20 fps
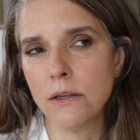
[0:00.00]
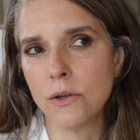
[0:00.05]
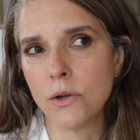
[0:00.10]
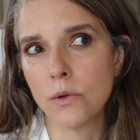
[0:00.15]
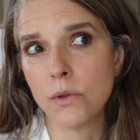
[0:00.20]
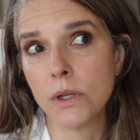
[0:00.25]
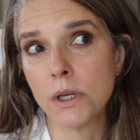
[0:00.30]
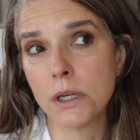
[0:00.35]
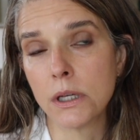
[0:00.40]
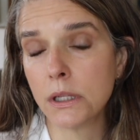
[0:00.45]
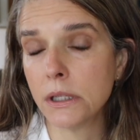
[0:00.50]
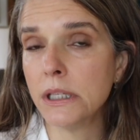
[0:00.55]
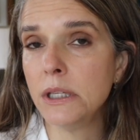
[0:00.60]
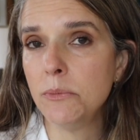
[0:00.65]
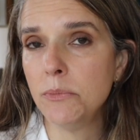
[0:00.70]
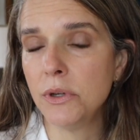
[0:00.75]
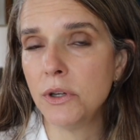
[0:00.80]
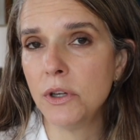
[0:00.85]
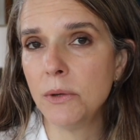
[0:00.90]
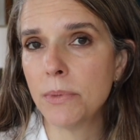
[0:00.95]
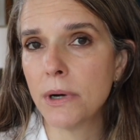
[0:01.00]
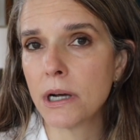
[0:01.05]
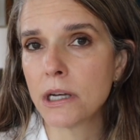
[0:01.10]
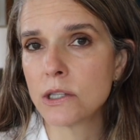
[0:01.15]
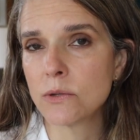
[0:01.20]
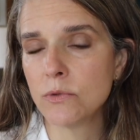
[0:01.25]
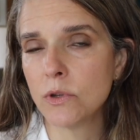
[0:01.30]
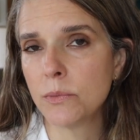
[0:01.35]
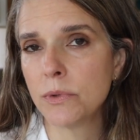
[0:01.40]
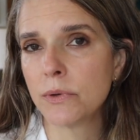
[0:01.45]
you know, the Clean Beauty
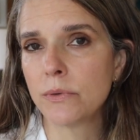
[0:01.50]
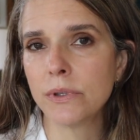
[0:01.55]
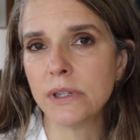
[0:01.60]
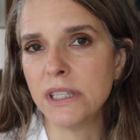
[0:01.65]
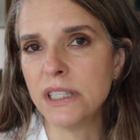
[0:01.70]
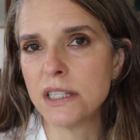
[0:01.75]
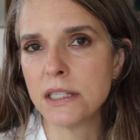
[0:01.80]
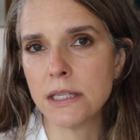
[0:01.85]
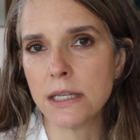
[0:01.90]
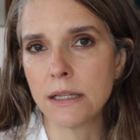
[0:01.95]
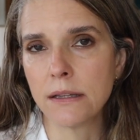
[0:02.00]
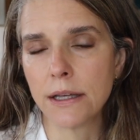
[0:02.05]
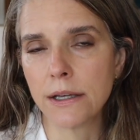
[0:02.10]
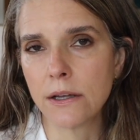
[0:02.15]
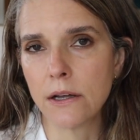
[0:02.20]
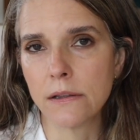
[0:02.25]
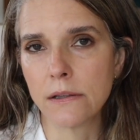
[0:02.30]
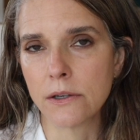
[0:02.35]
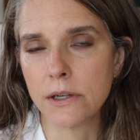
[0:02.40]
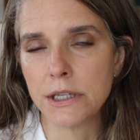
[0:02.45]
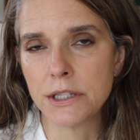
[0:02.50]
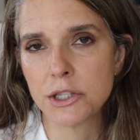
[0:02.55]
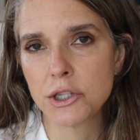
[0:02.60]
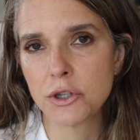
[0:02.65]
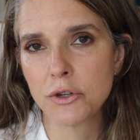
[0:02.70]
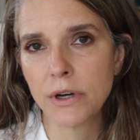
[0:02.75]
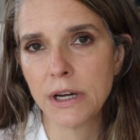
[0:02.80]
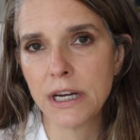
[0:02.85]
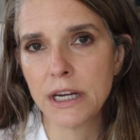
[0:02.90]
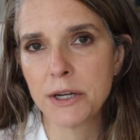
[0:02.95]
Box will be releasing, like on their
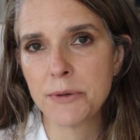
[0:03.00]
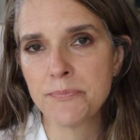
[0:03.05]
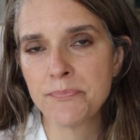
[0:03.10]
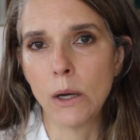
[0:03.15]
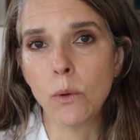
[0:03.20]
Instagram,